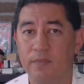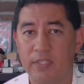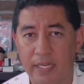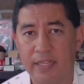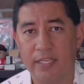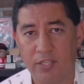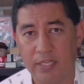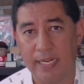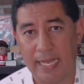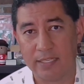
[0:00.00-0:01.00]
then I think you
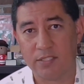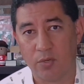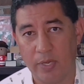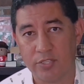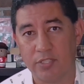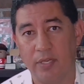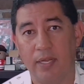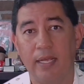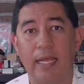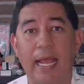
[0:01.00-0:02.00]
need to ask the question,
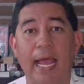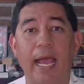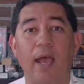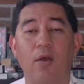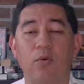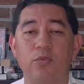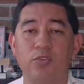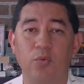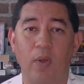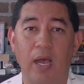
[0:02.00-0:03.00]
how
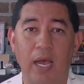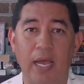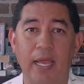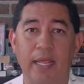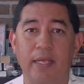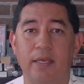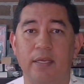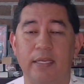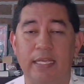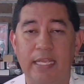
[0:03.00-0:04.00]
do I
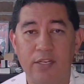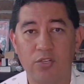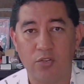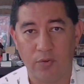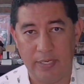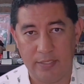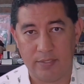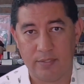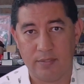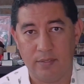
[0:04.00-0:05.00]

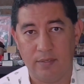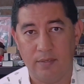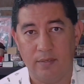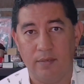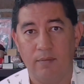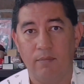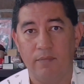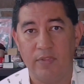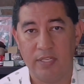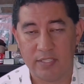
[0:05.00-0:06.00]
increase
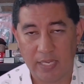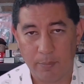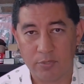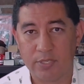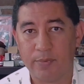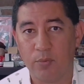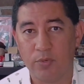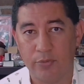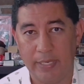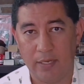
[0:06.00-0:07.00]
the discipleship that
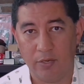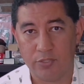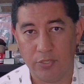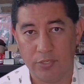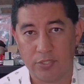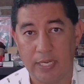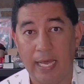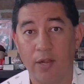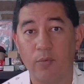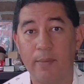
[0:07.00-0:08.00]
we're doing at our church?
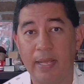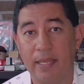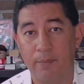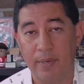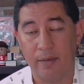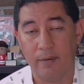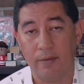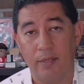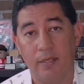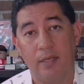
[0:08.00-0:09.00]
How do I make it better?
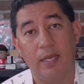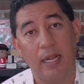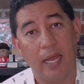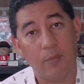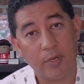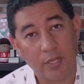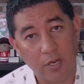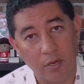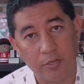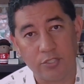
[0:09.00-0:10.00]
And I would
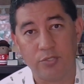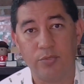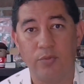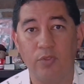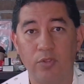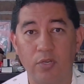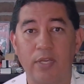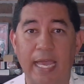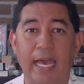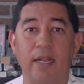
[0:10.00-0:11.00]
encourage you to
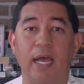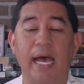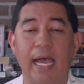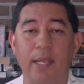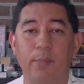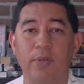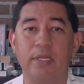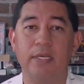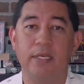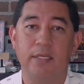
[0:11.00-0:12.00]
look at a
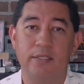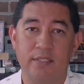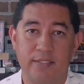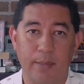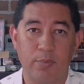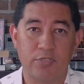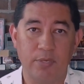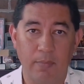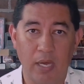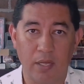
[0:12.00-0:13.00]
hybrid
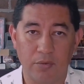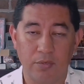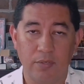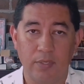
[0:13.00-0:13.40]
discipleship model,